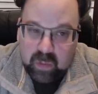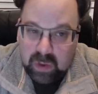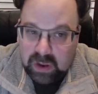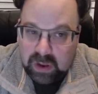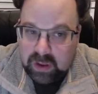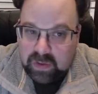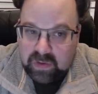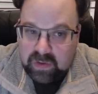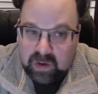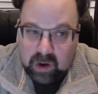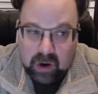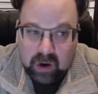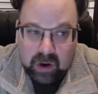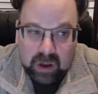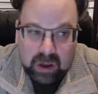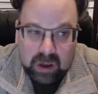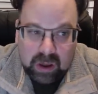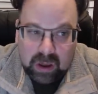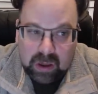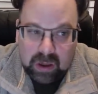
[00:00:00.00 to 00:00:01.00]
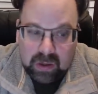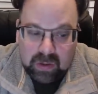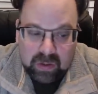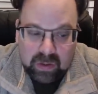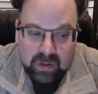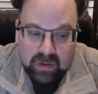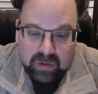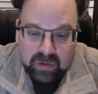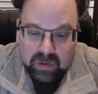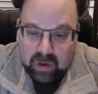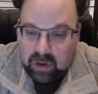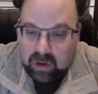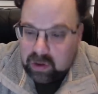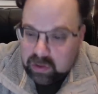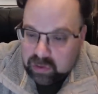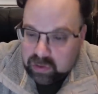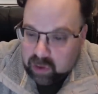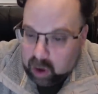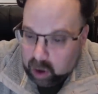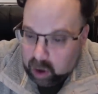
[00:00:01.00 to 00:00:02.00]
military
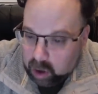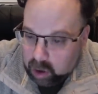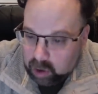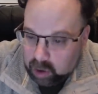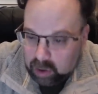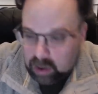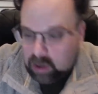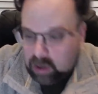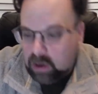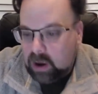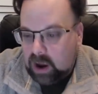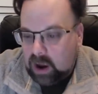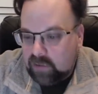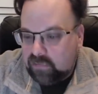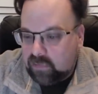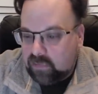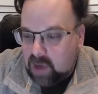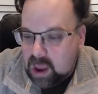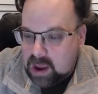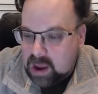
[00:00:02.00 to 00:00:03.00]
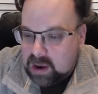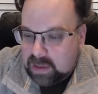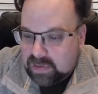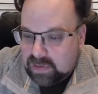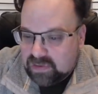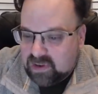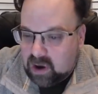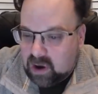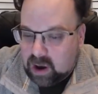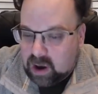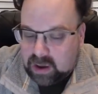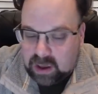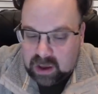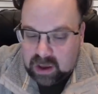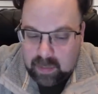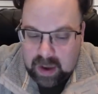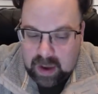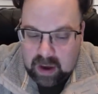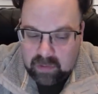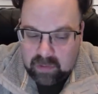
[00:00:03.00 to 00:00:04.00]
is all afraid and talking
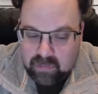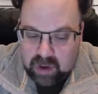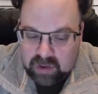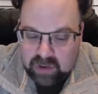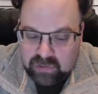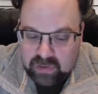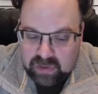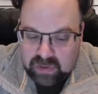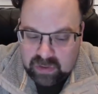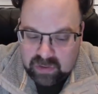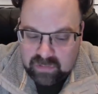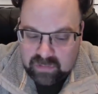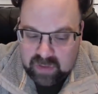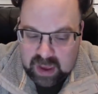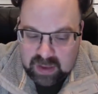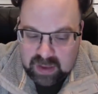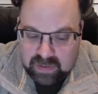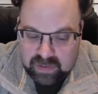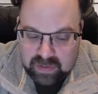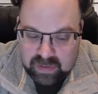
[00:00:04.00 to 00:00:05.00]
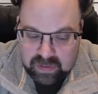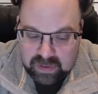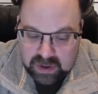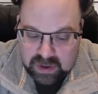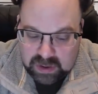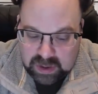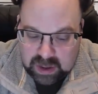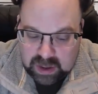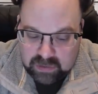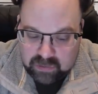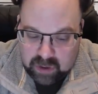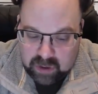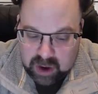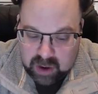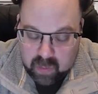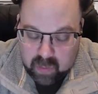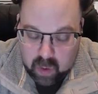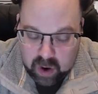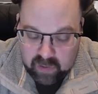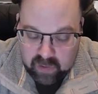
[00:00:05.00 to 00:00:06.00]
about Russia's advances in
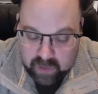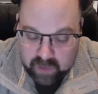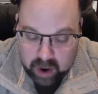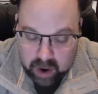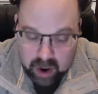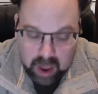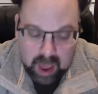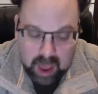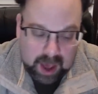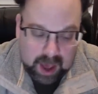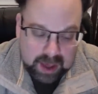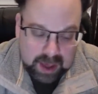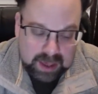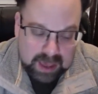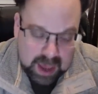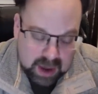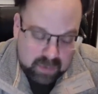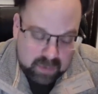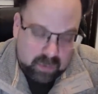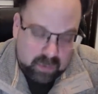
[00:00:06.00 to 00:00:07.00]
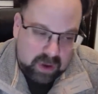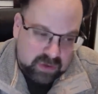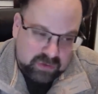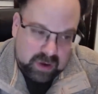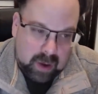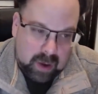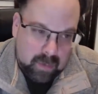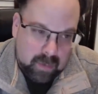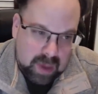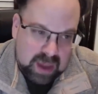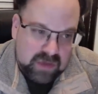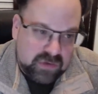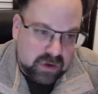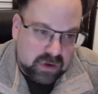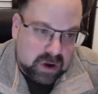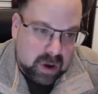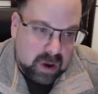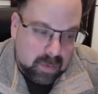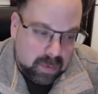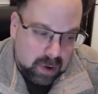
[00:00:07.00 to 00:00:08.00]
electronic warfare, again, which a
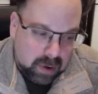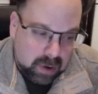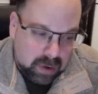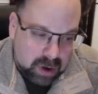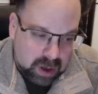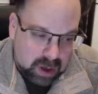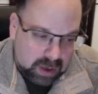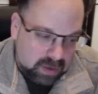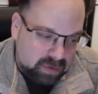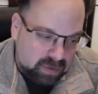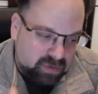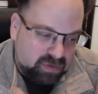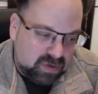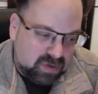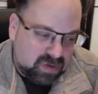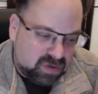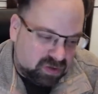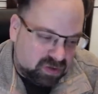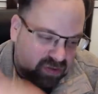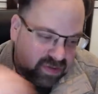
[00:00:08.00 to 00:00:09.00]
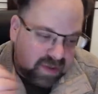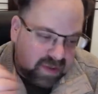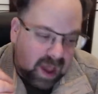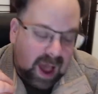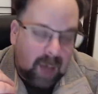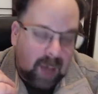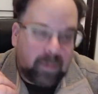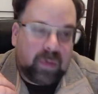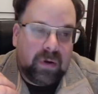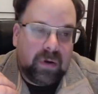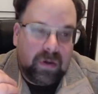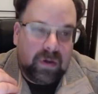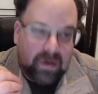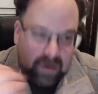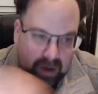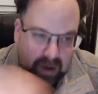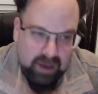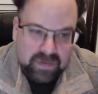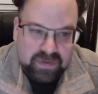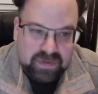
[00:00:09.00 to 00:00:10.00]
major component is to stop
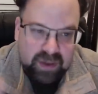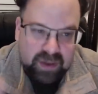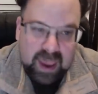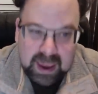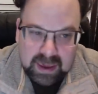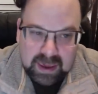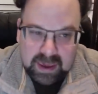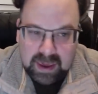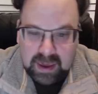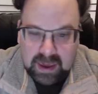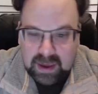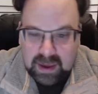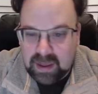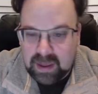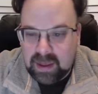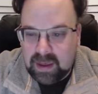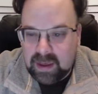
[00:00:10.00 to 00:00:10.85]
attacking